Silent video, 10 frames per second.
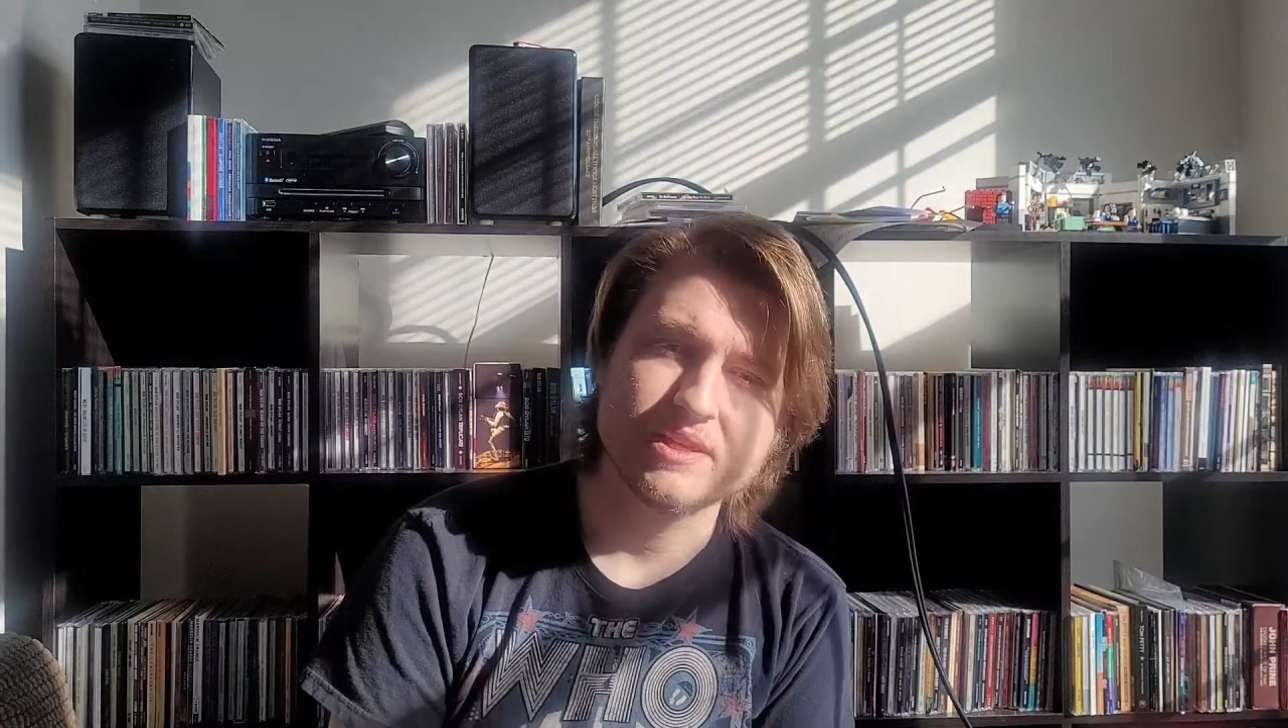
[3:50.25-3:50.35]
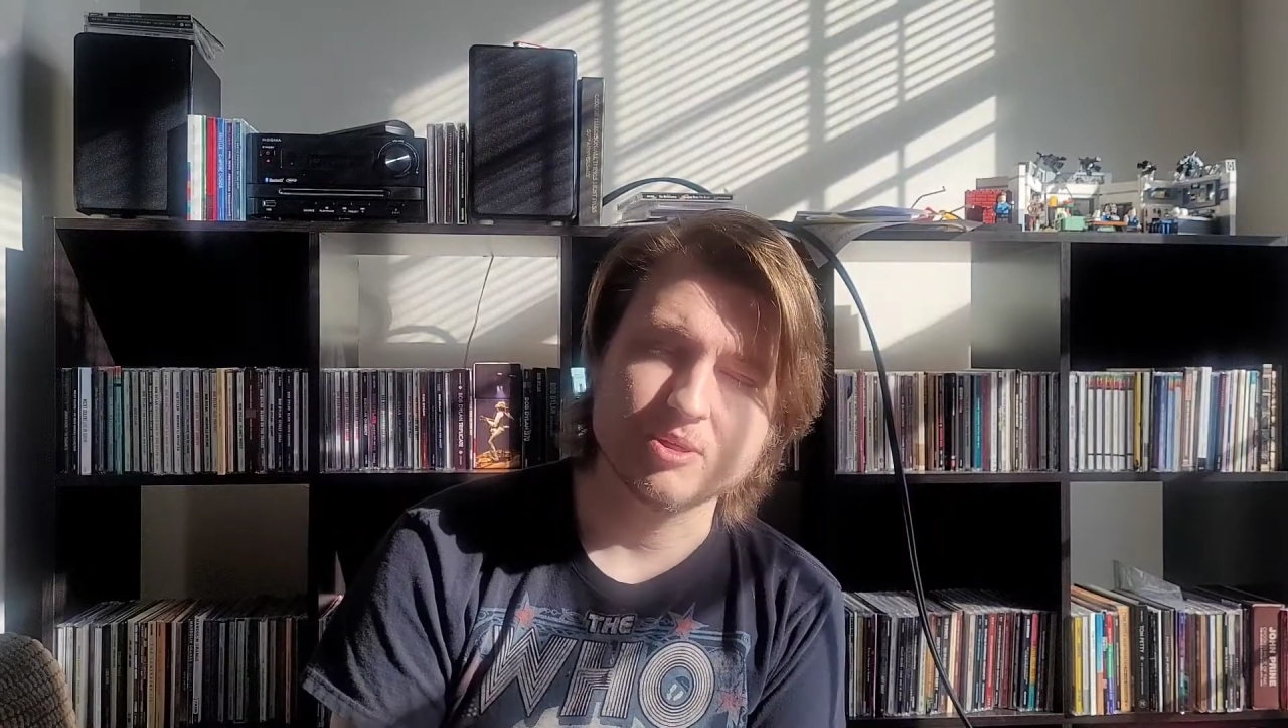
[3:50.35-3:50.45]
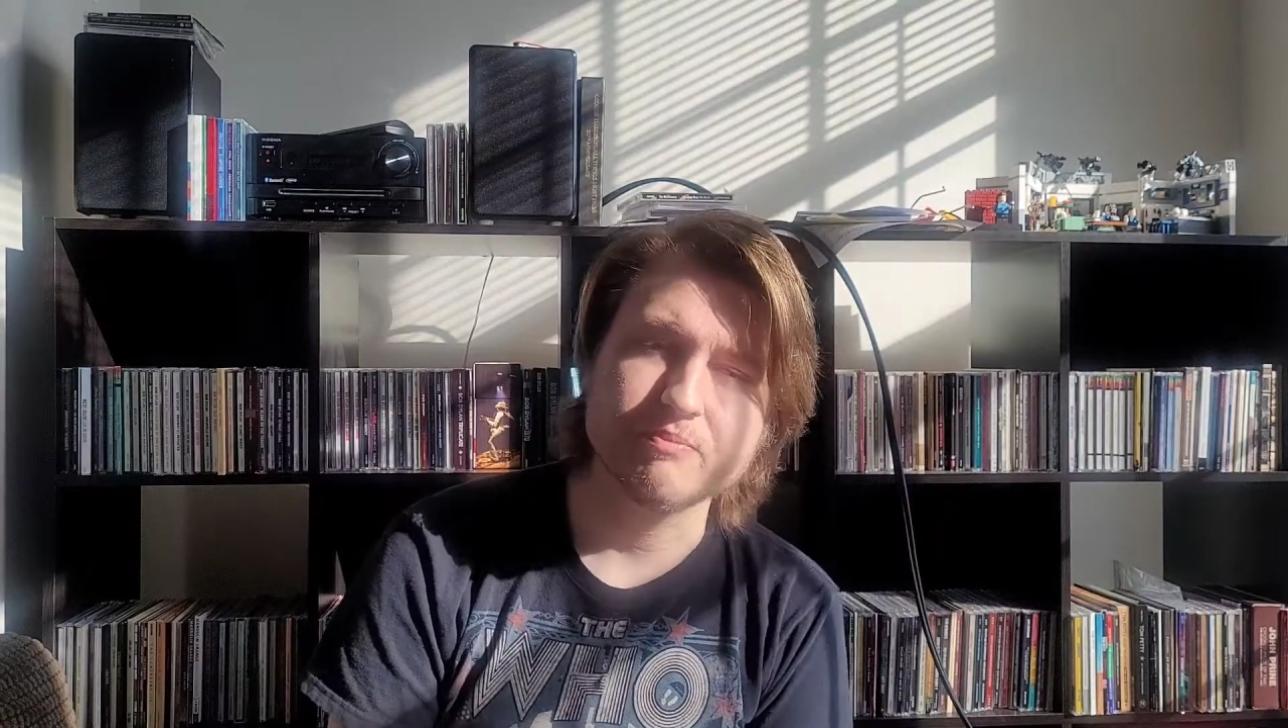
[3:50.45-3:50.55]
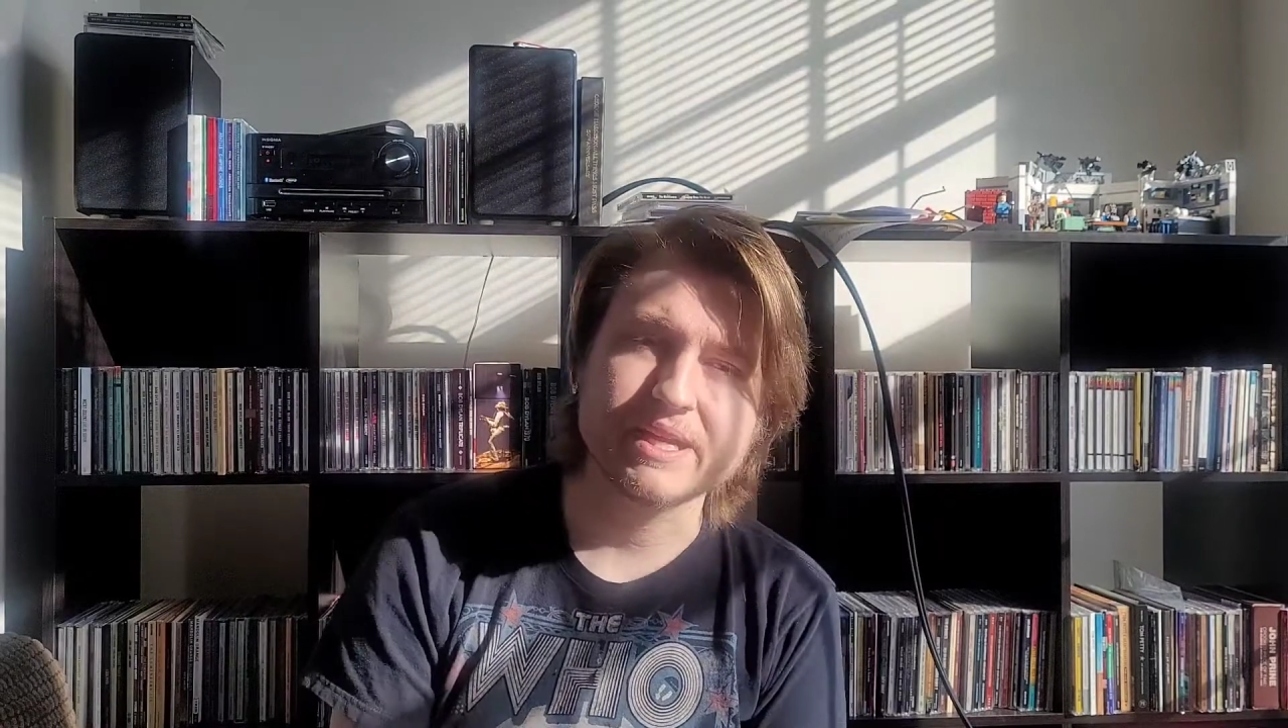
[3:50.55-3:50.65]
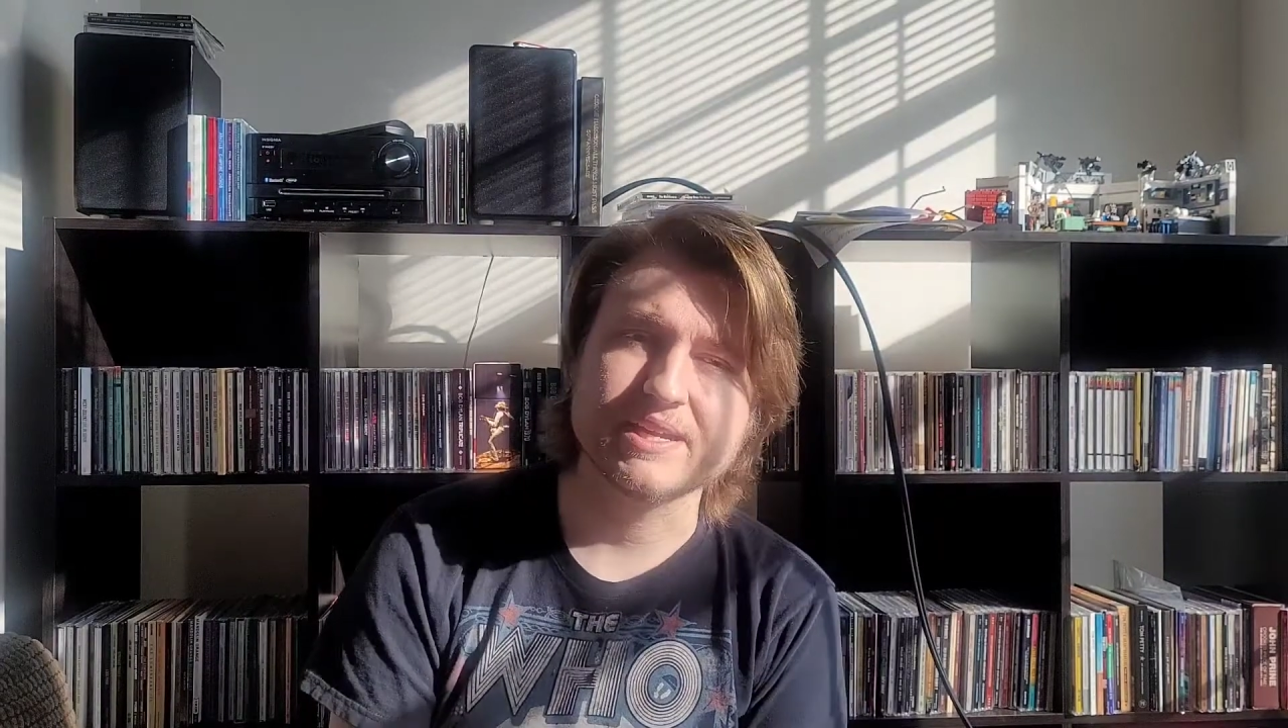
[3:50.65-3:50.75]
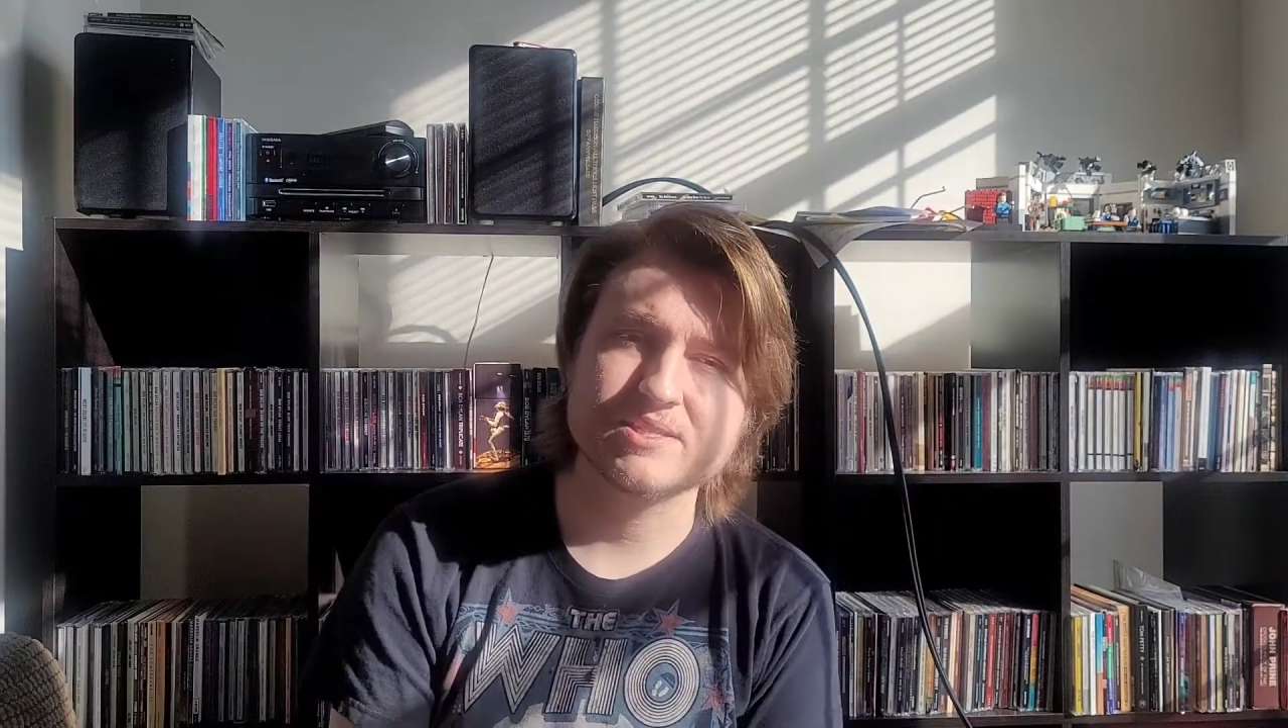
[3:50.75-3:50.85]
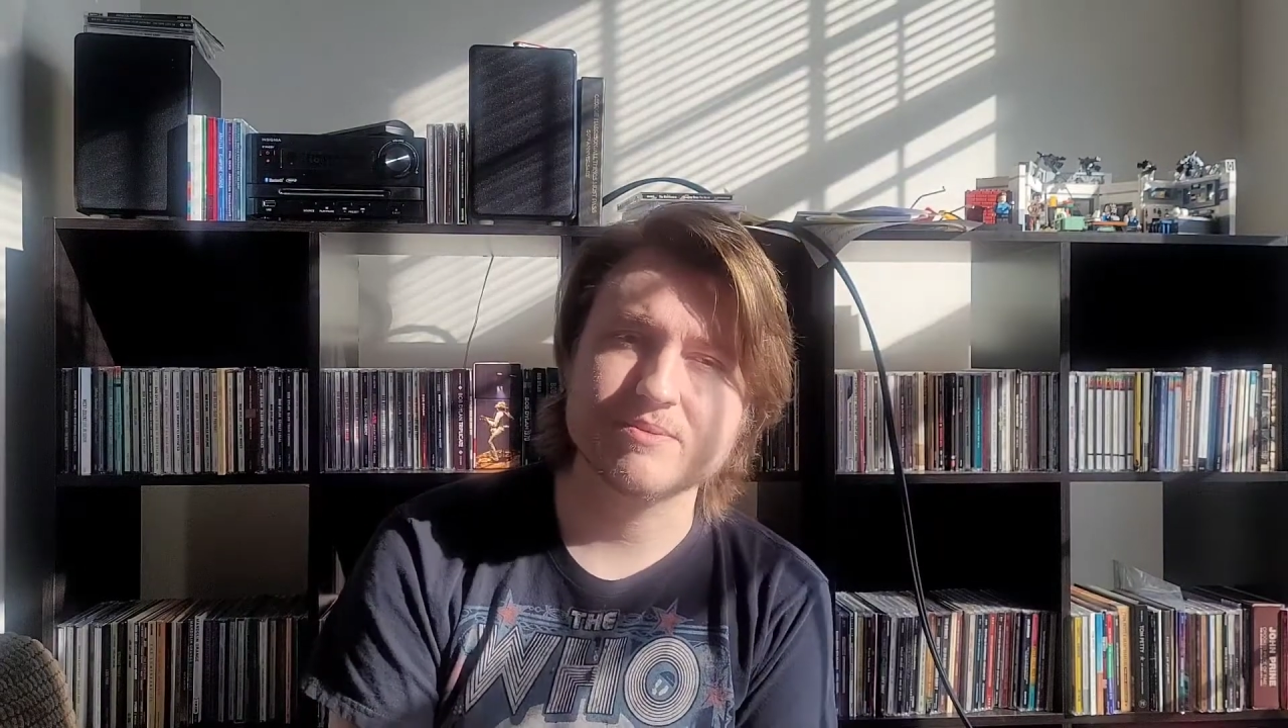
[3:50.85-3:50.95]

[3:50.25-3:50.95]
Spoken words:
and making